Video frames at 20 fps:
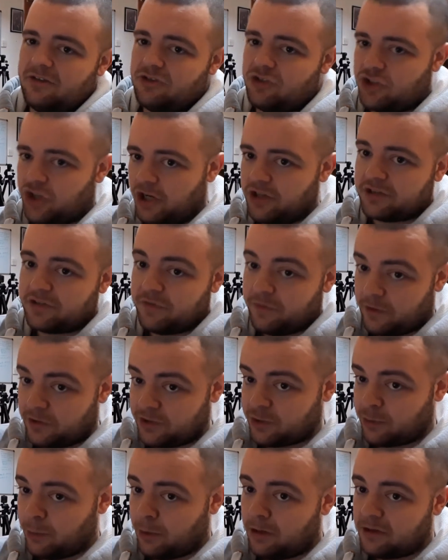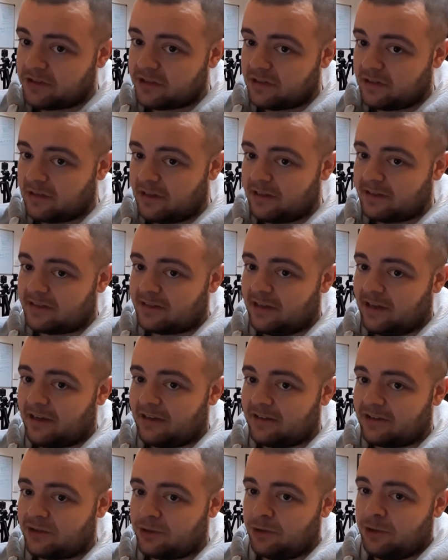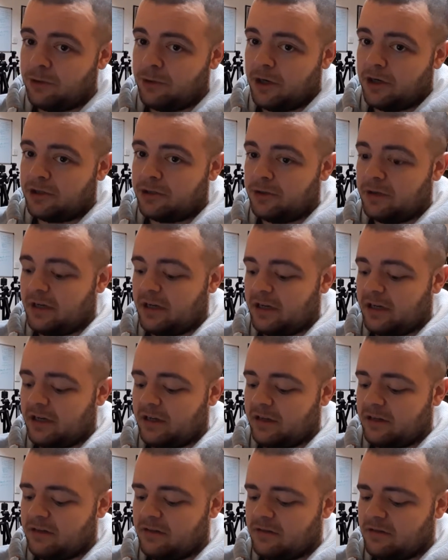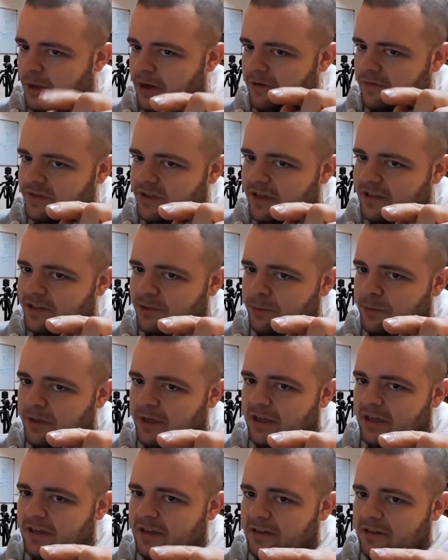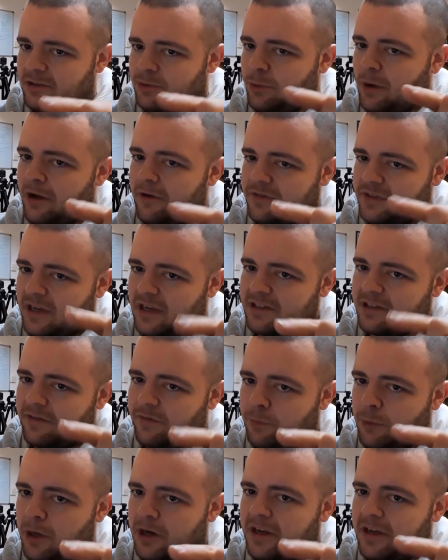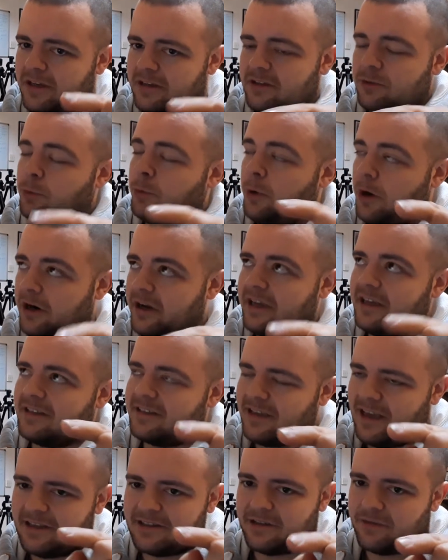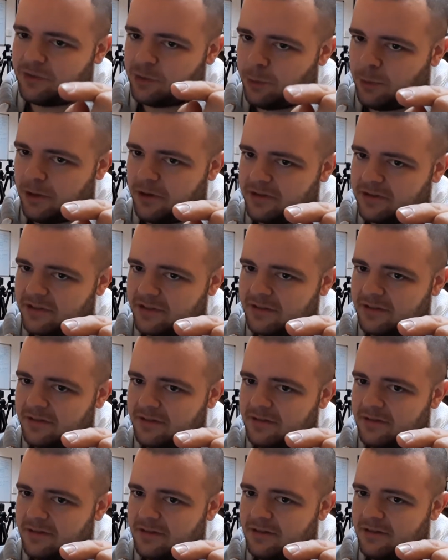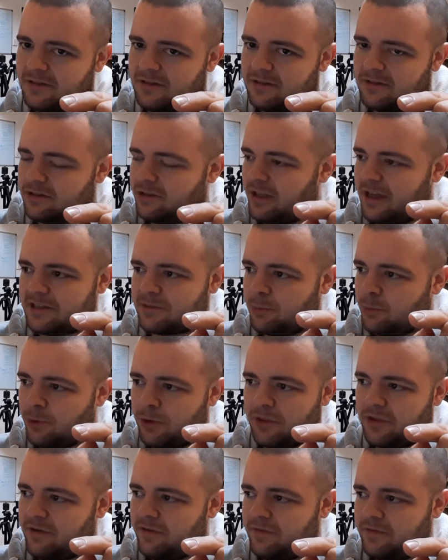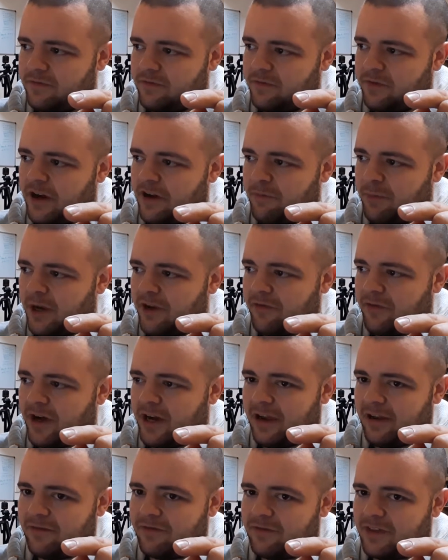Just for squats, let's say. So you are doing 12 sets a week, 12 sets of working sets of squats. So that's more than 5 by 5.